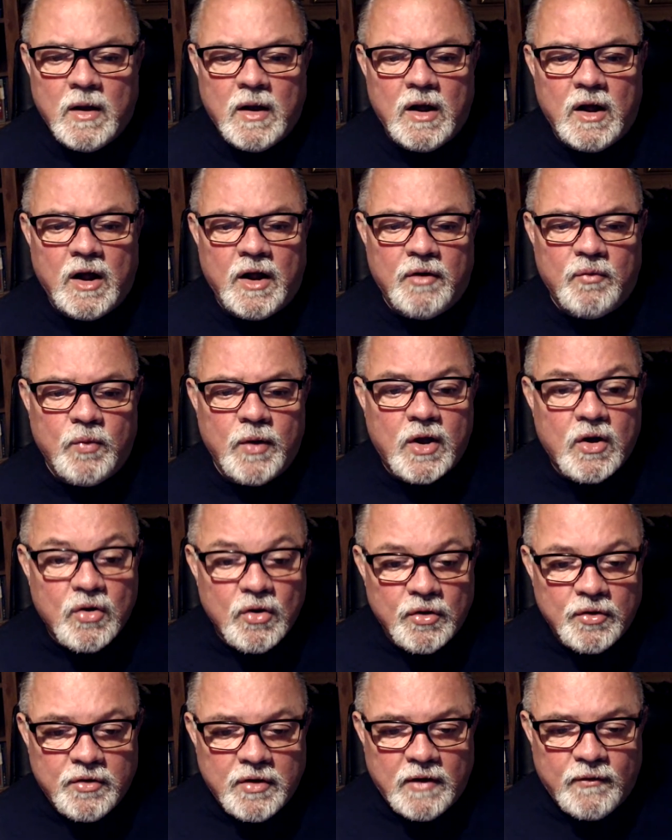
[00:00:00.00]
And we
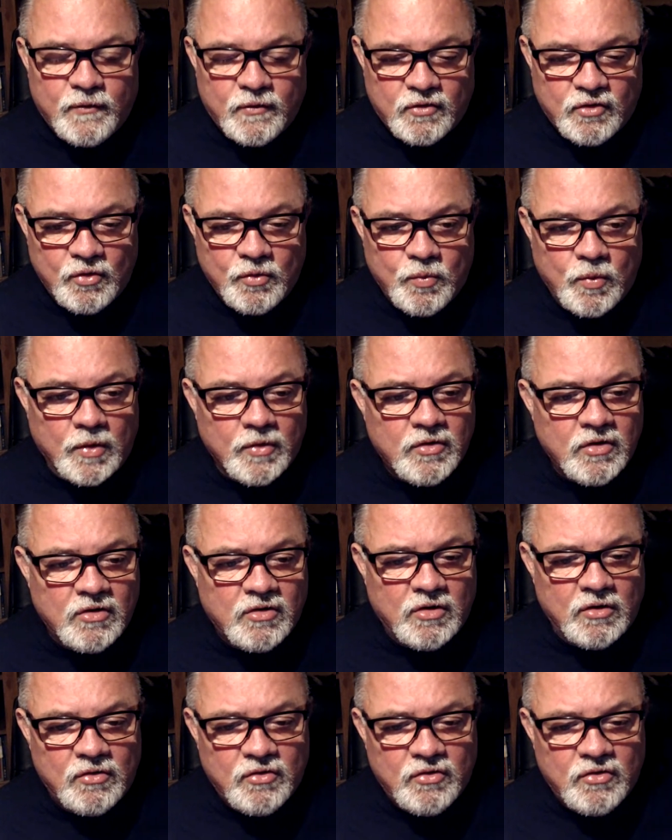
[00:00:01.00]
could, if Sue wanted to,